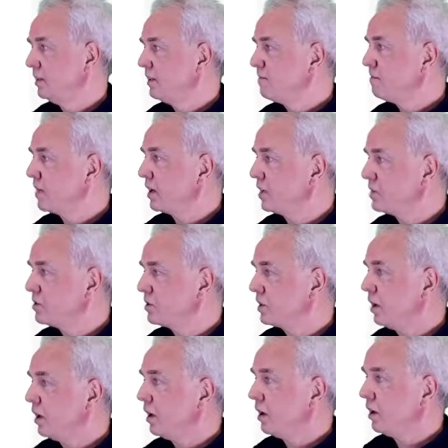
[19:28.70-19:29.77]
that is
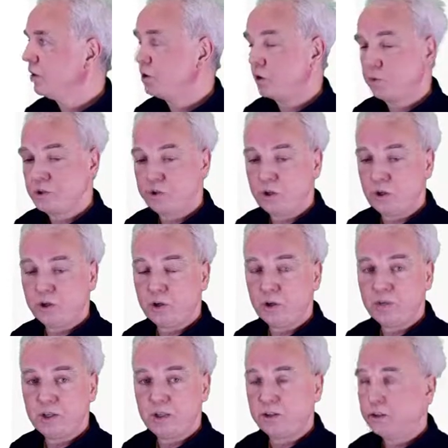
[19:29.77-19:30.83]
uh, the result
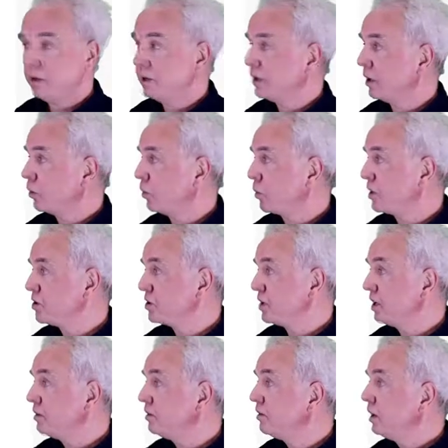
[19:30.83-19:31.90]
of that, uh, that operation.
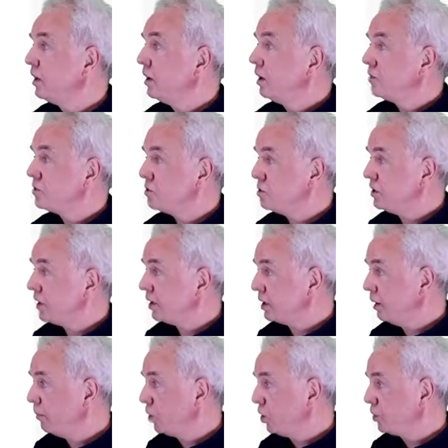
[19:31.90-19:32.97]
And you see that
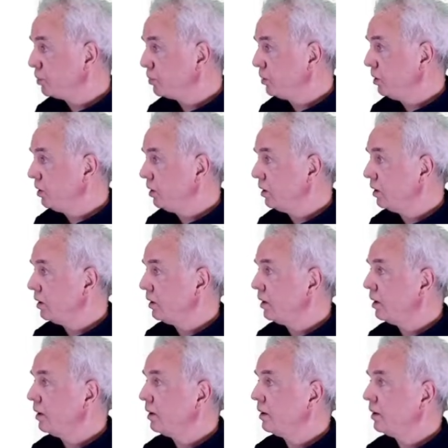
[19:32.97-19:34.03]
there are multiple uh,
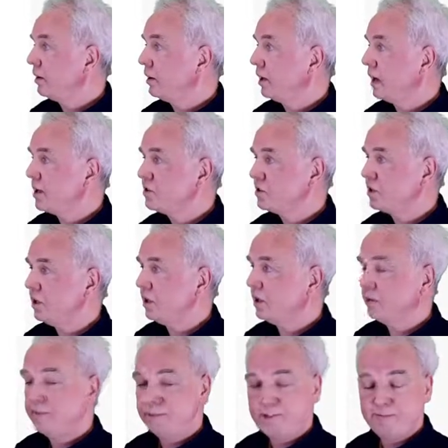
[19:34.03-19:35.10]
uh lines
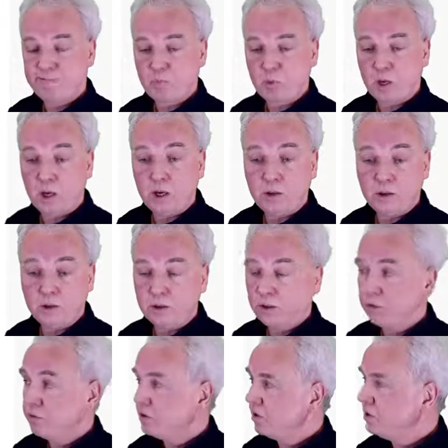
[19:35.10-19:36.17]
here and
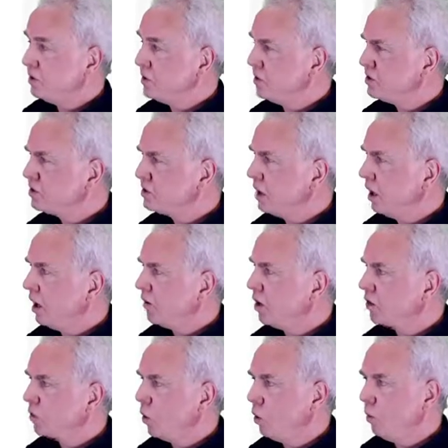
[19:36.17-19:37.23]
uh, these are
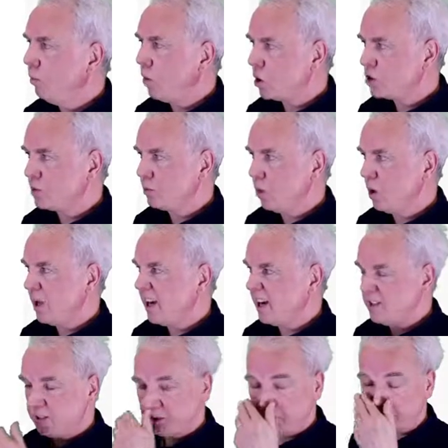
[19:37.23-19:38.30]
not all possible
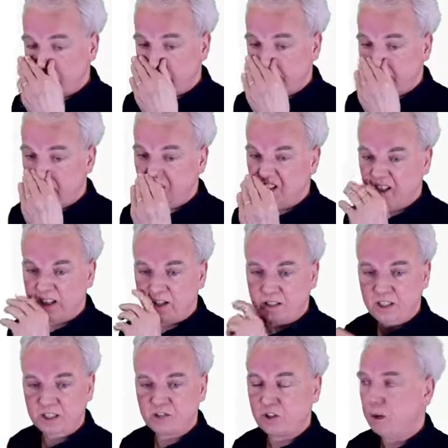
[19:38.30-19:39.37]
lines but these are
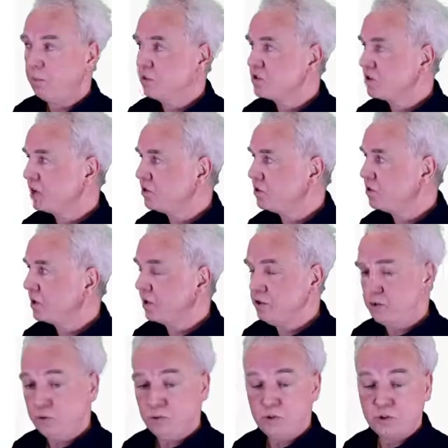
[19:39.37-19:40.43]
the examples that you can
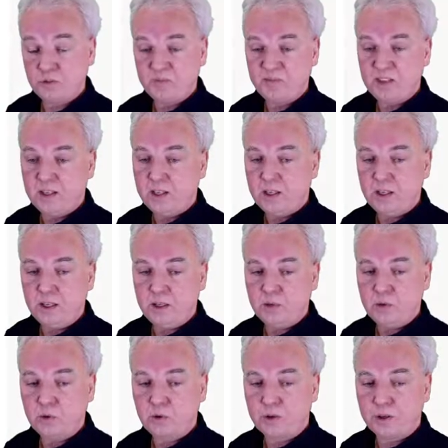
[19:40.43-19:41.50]
use in
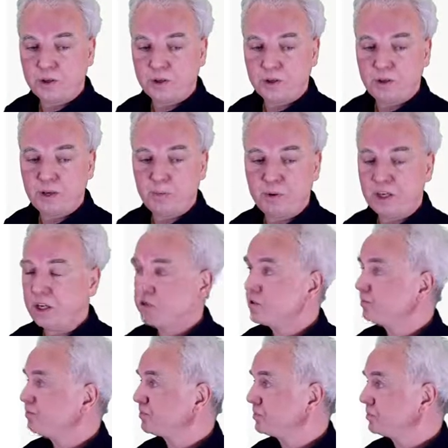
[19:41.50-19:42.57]
your uh,
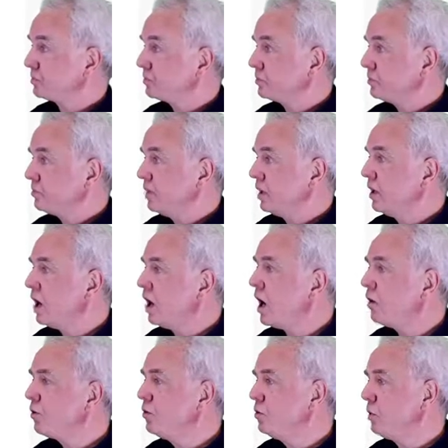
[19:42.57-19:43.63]
application. Now
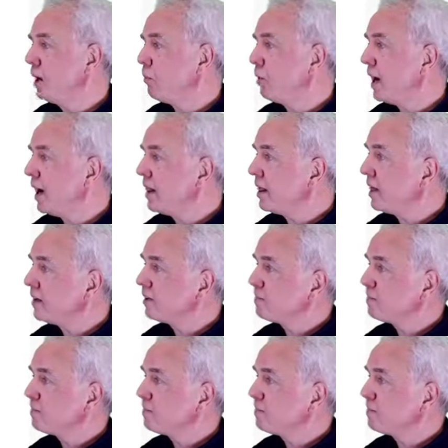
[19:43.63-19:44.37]
how do you apply that?